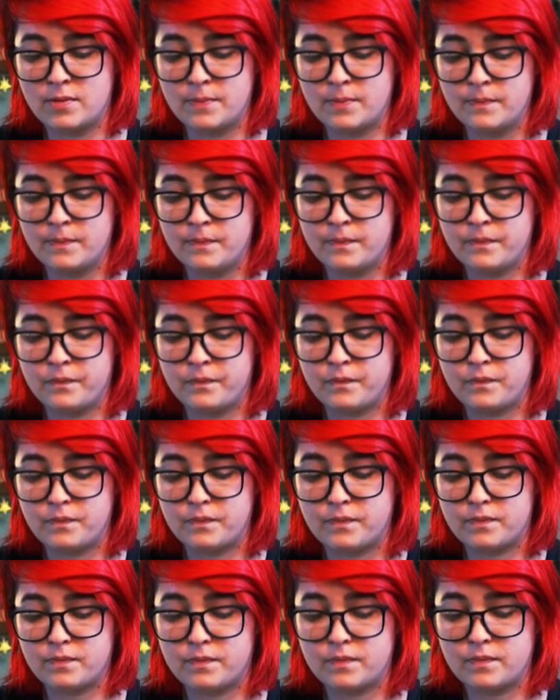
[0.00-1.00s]

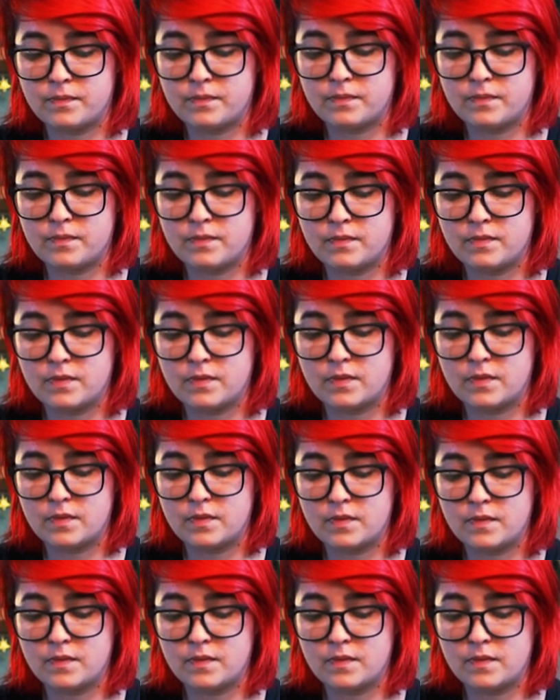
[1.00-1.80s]
(silence)